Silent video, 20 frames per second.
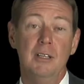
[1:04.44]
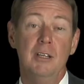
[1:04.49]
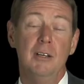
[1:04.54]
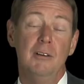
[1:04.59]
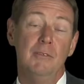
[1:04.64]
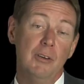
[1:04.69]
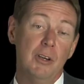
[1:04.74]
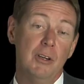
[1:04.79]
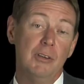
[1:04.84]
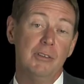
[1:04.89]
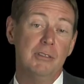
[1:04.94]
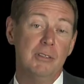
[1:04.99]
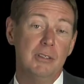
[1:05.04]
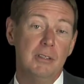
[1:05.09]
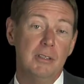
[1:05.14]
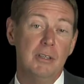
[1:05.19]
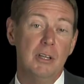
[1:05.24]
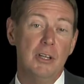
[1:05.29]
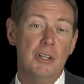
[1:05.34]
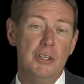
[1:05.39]
First,
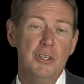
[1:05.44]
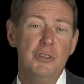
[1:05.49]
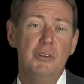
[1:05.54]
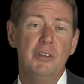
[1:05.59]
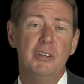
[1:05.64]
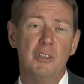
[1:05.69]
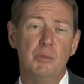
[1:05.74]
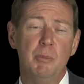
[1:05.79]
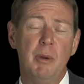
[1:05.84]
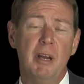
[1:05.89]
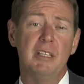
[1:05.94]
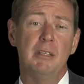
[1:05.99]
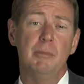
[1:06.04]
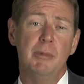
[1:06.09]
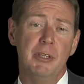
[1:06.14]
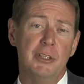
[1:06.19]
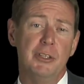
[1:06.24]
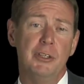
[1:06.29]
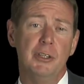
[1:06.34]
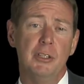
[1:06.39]
you can expect to
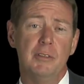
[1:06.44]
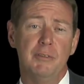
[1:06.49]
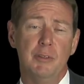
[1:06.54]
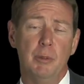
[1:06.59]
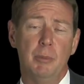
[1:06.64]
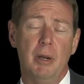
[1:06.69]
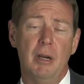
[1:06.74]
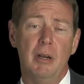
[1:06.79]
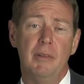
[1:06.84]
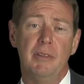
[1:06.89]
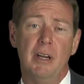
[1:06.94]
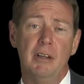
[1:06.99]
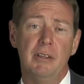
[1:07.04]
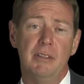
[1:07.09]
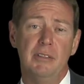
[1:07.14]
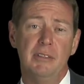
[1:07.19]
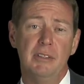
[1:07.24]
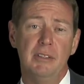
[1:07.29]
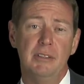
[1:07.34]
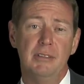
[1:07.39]
be cured of your parathyroid
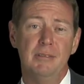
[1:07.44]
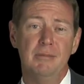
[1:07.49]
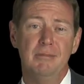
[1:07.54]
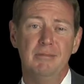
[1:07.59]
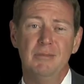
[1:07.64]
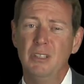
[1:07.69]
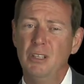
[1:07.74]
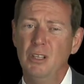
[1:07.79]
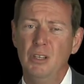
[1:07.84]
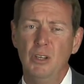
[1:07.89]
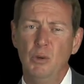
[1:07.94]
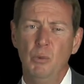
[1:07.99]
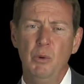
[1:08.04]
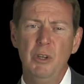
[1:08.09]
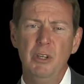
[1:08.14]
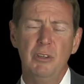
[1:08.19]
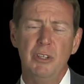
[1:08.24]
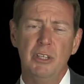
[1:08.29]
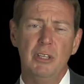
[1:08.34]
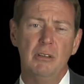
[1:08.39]
disease. We
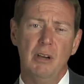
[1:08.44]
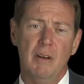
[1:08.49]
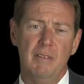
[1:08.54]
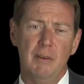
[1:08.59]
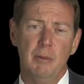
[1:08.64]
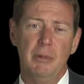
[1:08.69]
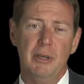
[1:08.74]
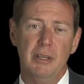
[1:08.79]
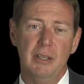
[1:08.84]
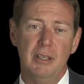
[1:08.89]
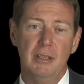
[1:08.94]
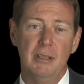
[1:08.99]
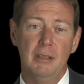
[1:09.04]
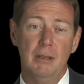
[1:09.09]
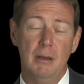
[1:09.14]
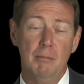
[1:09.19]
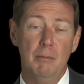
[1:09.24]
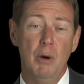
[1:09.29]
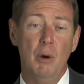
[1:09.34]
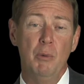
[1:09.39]
don't cure everybody,
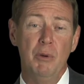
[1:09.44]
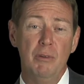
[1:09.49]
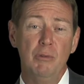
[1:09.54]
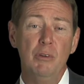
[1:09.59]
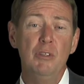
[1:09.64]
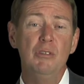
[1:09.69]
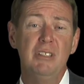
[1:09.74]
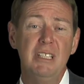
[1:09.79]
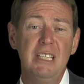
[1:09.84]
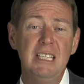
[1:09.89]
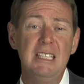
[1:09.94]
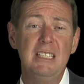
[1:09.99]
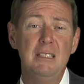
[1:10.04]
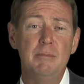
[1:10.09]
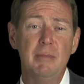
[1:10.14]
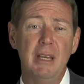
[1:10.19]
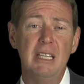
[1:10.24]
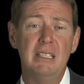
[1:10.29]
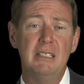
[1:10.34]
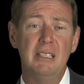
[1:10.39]
but we routinely
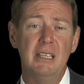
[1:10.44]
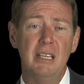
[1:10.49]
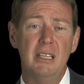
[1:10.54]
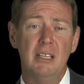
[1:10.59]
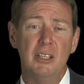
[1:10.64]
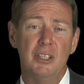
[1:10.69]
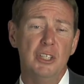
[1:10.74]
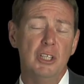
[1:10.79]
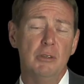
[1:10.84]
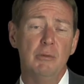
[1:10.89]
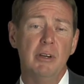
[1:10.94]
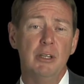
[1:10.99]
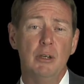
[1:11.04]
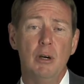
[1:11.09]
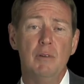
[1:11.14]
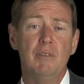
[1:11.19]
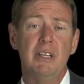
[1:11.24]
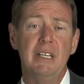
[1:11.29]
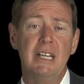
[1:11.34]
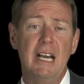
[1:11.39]
maintain a cure rate
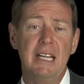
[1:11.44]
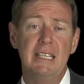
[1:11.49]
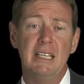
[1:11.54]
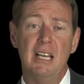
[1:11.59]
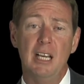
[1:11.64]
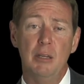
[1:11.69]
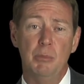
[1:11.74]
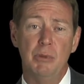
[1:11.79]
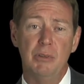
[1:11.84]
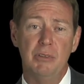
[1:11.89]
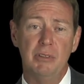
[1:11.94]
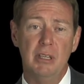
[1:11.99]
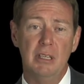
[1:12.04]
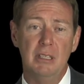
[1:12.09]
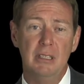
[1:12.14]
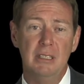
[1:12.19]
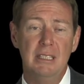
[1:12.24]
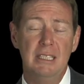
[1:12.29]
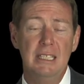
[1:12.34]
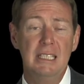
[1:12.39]
over 99%
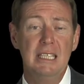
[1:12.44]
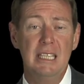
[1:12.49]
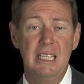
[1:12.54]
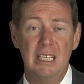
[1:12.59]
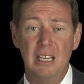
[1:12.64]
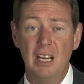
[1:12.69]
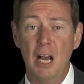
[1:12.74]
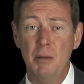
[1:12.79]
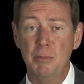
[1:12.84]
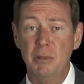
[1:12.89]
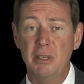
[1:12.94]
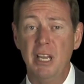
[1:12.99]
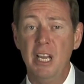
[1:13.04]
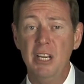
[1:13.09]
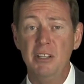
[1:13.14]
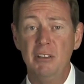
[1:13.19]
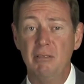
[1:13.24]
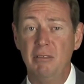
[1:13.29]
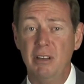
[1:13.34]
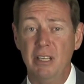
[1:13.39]
and a
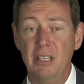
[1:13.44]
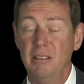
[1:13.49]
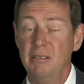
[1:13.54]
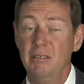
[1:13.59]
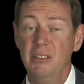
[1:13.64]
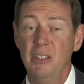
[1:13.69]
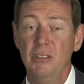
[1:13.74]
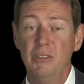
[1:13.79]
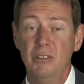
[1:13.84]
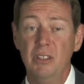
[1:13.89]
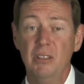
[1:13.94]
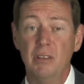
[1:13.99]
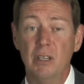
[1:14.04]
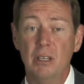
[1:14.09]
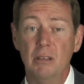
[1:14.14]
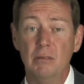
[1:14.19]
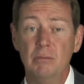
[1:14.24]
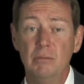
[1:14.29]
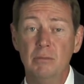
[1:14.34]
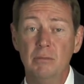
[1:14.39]
complication rate near zero.